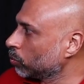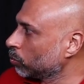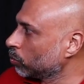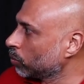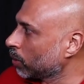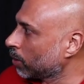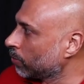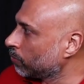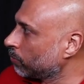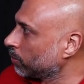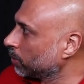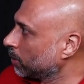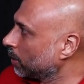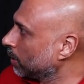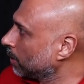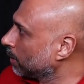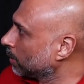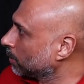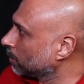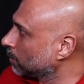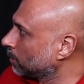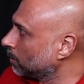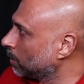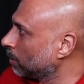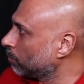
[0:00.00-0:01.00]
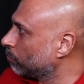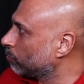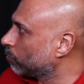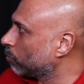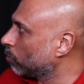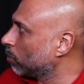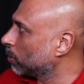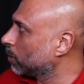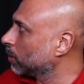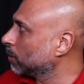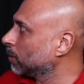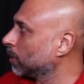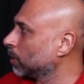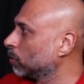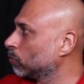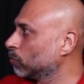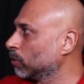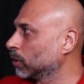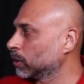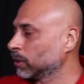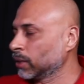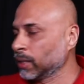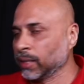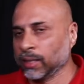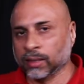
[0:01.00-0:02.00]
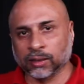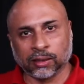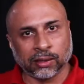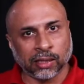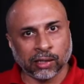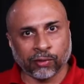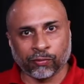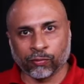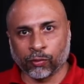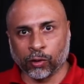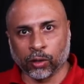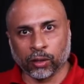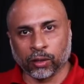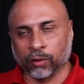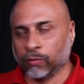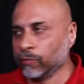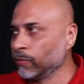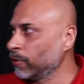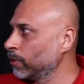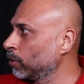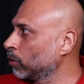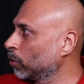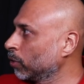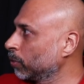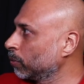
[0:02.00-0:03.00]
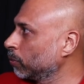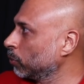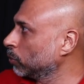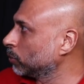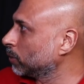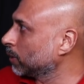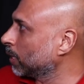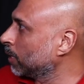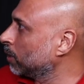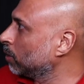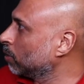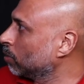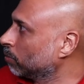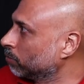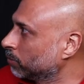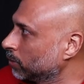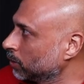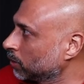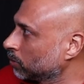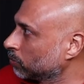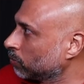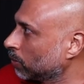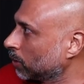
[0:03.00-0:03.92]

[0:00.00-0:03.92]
2, everything is default. Network 3 is default. We will not use any of these